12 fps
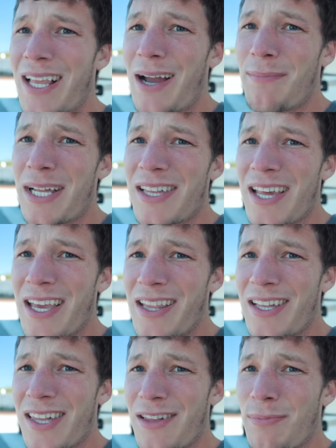I'm gonna say
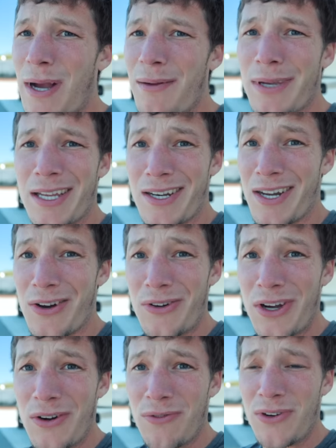this is probably a
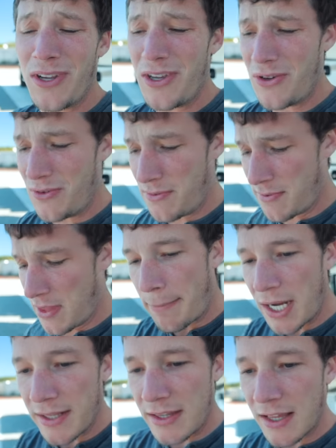no-go for you.
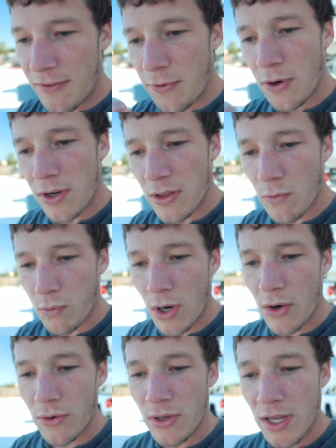But if you're on the
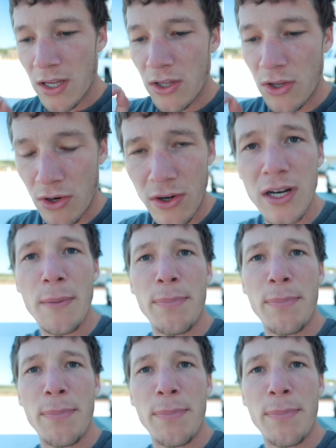road, you're in a